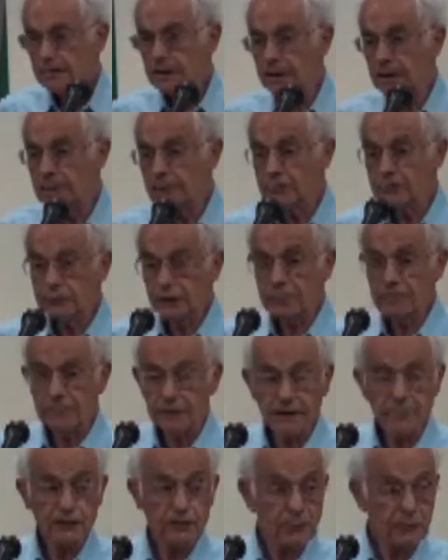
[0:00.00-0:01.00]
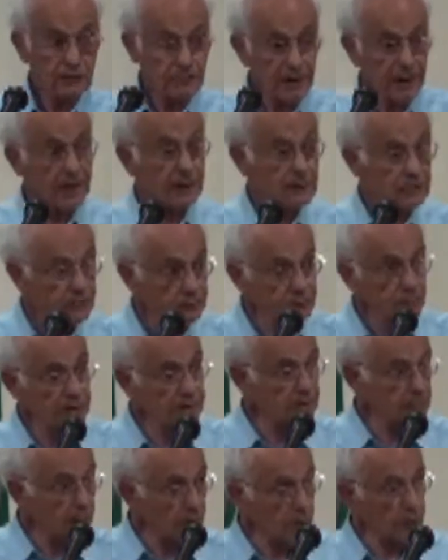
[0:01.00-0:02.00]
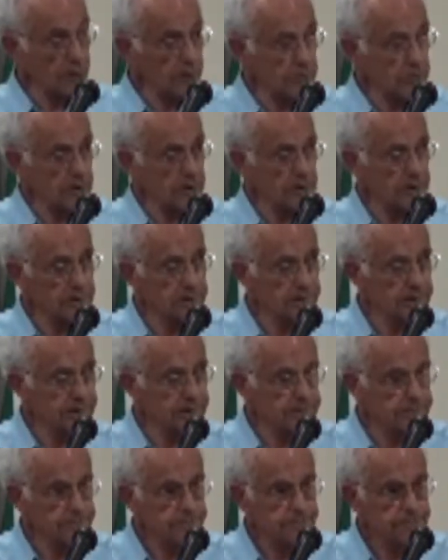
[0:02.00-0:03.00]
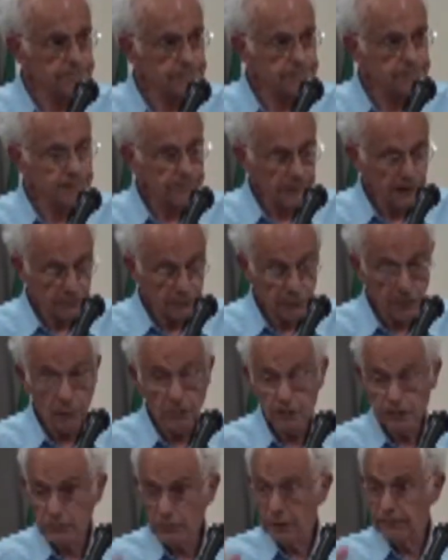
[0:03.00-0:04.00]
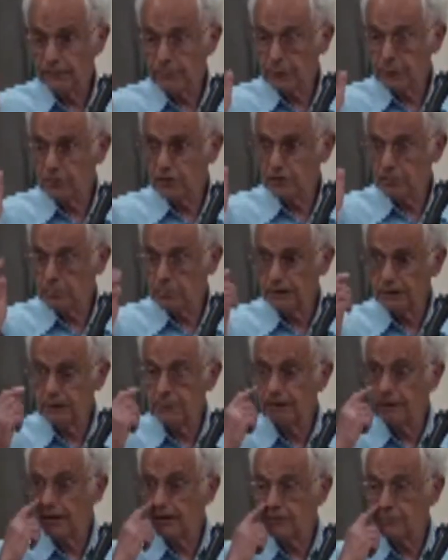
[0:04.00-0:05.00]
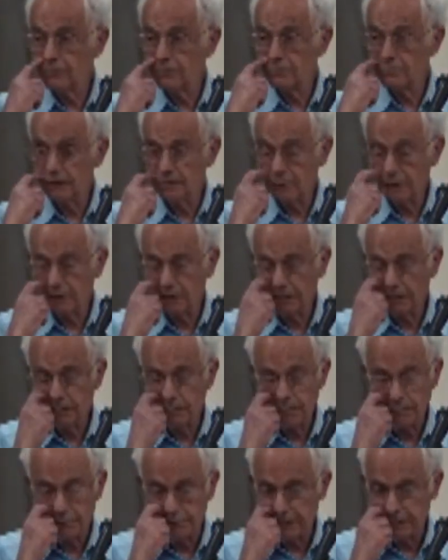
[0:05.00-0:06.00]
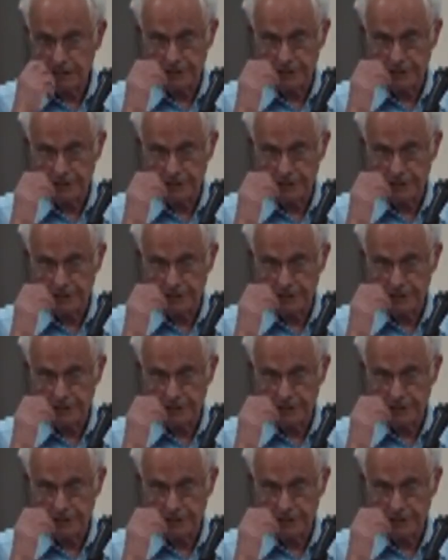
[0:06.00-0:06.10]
The English translation is outright horrible. So you have a good motivation to learn Hebrew.